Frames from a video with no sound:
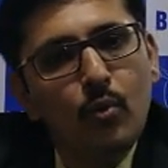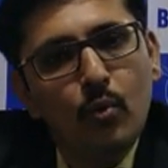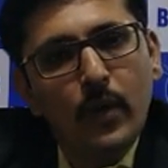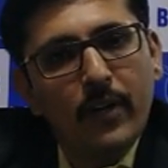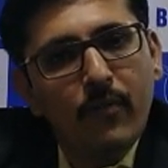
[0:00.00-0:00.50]
to
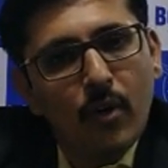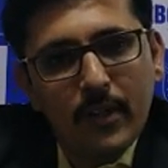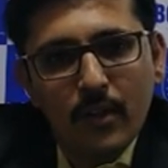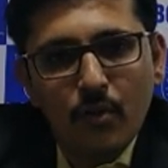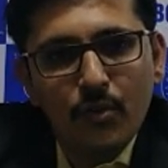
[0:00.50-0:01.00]

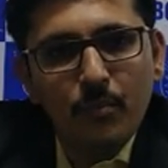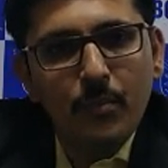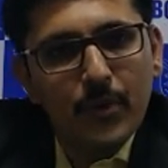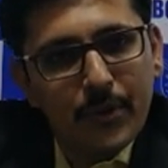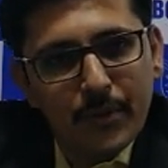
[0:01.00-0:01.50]

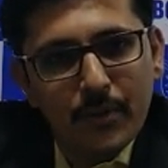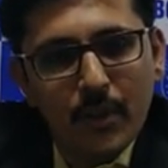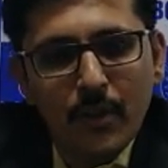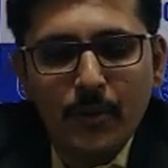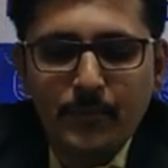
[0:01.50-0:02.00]
2,40,000 per
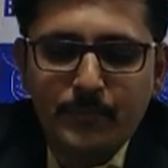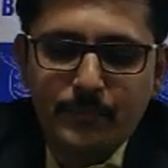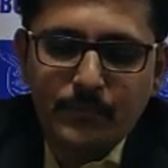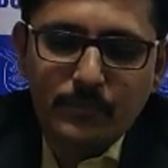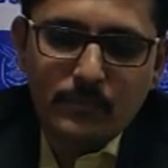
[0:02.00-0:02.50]
year.
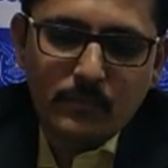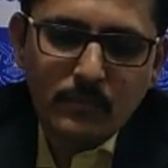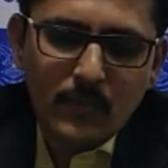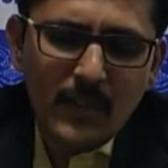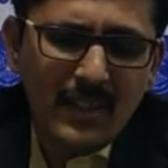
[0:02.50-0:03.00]

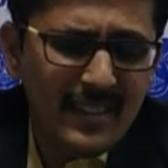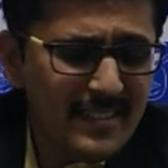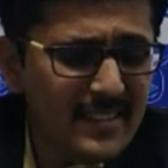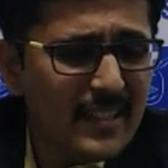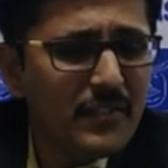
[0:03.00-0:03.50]

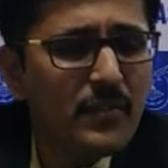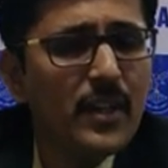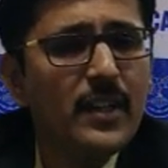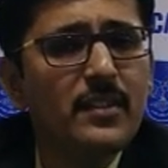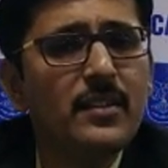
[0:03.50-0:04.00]
This is as
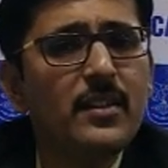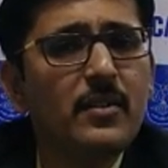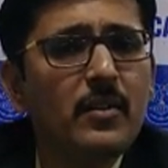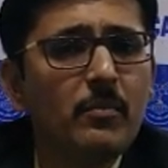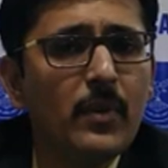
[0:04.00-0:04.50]
far as
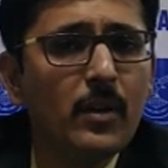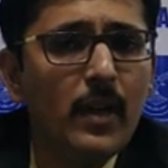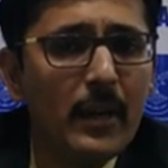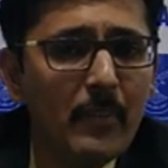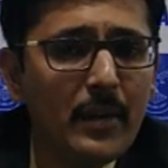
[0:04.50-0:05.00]
the
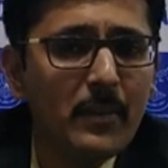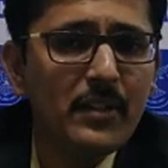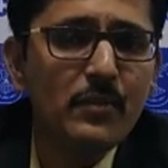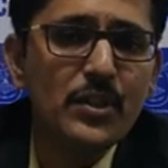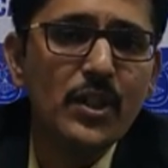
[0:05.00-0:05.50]

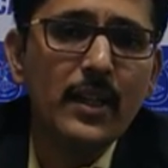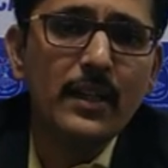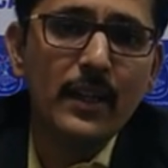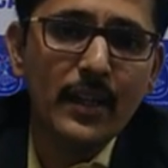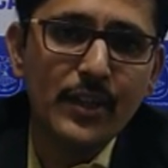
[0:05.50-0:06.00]
amendments which are
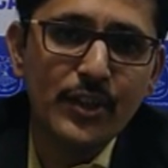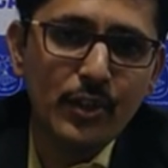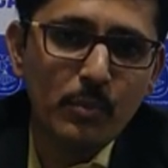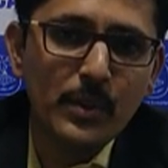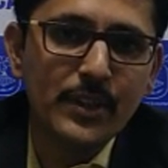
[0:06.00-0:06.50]
in
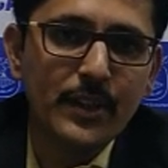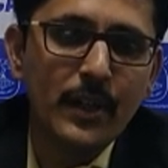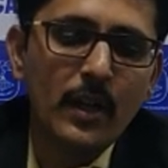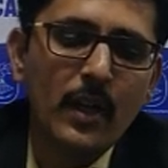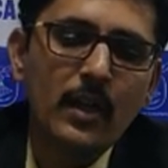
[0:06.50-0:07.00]
relation to
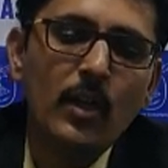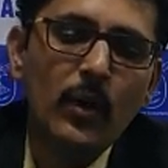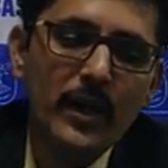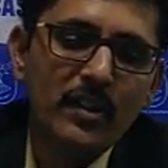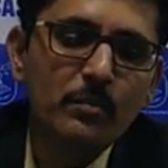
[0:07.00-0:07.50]
budget. Now
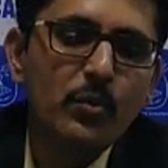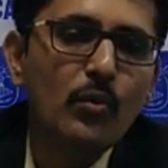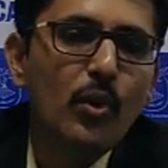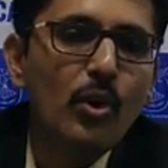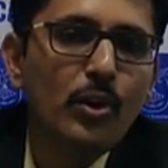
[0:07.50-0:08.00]
let us
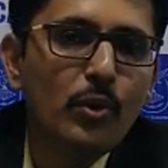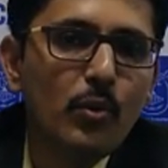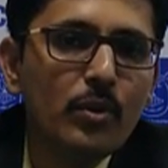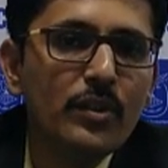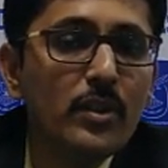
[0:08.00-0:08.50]
move on
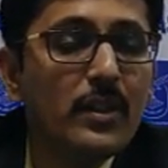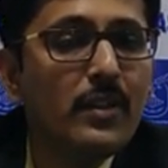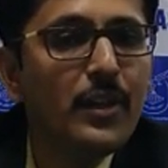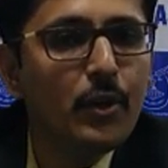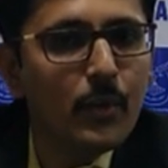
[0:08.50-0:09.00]
to
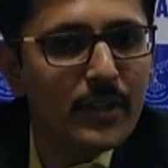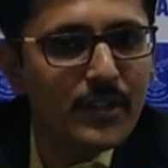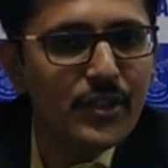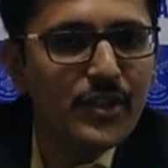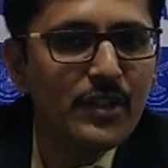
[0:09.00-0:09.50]
certain new
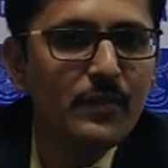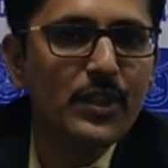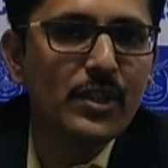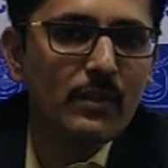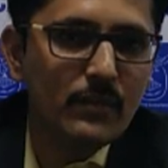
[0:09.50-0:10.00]
decisions
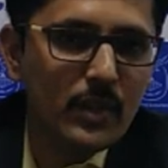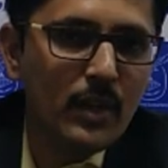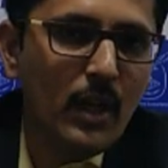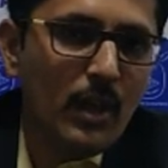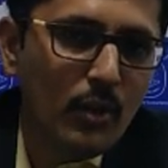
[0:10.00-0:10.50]
which
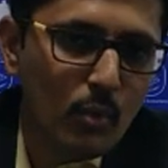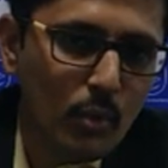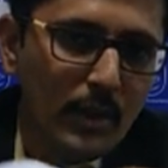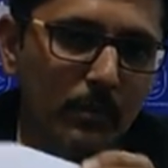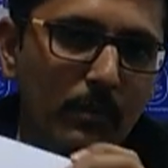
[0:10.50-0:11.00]
were
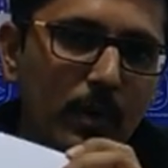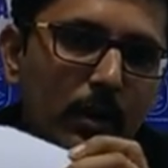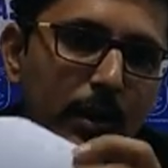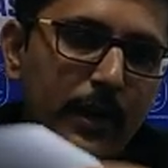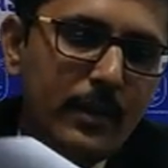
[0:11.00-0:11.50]
ruled
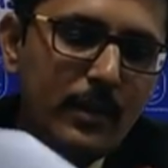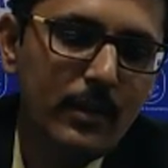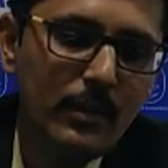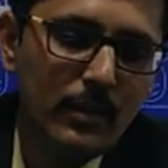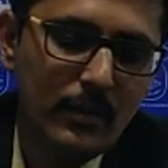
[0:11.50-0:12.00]
in
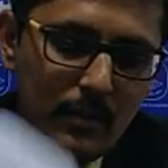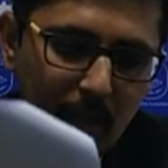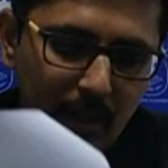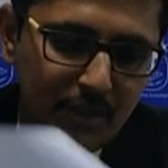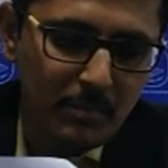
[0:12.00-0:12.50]
the
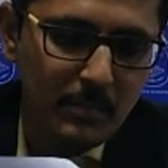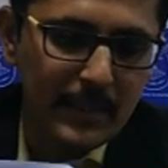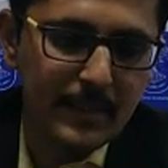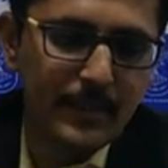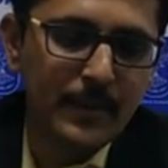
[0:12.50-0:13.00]
last
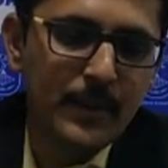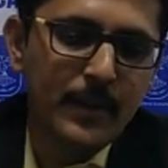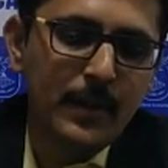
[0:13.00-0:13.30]
month.